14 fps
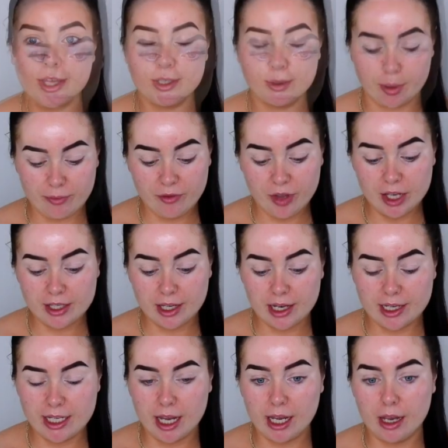So I'm first
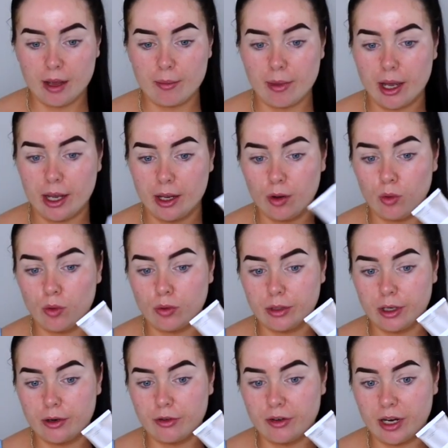going to take my
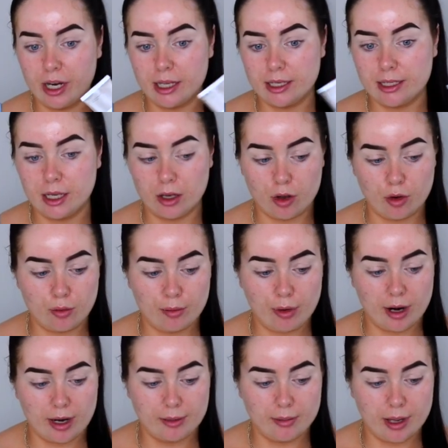ordinary silicone
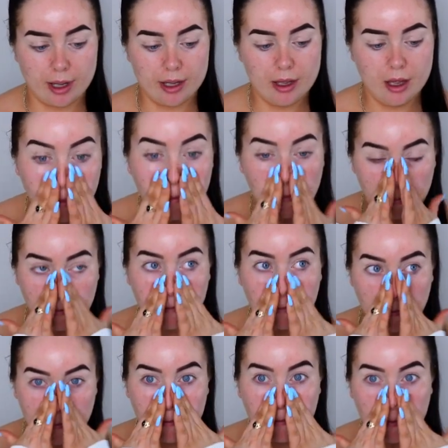primer. So
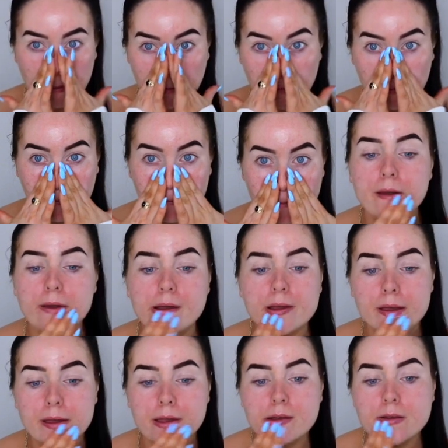what this is doing is
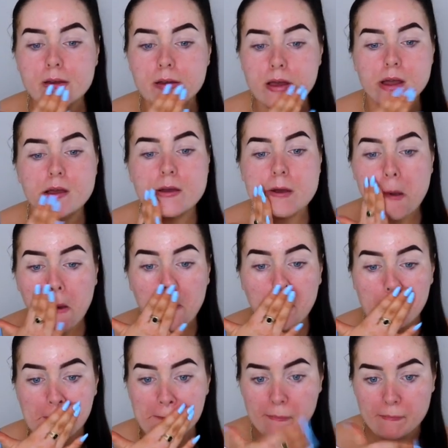prepping my skin
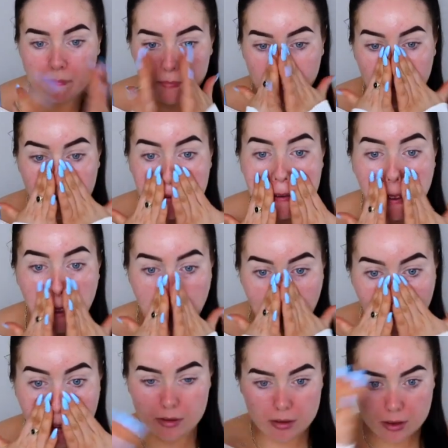for makeup
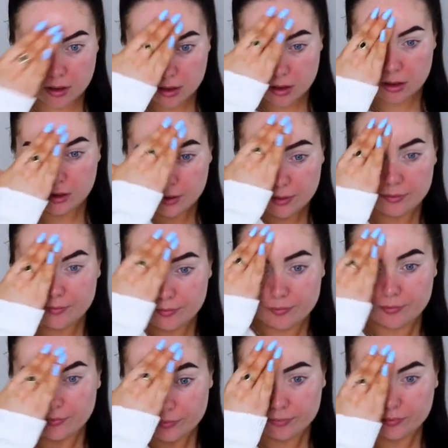application, and it's
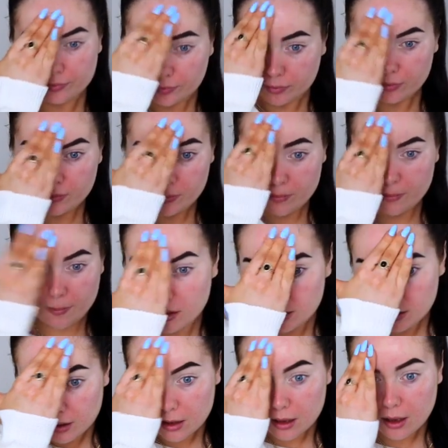also going to
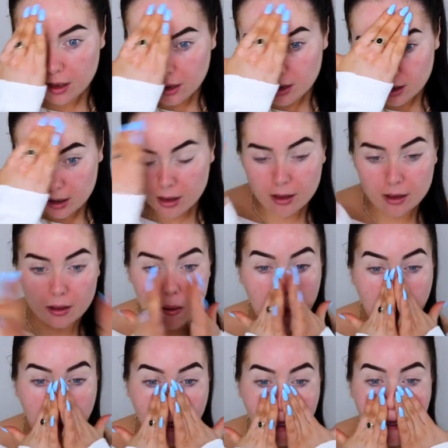hide any visible
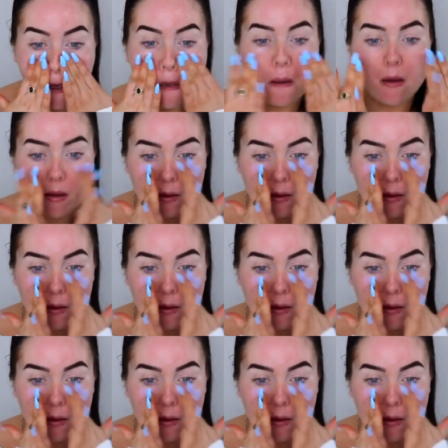pores.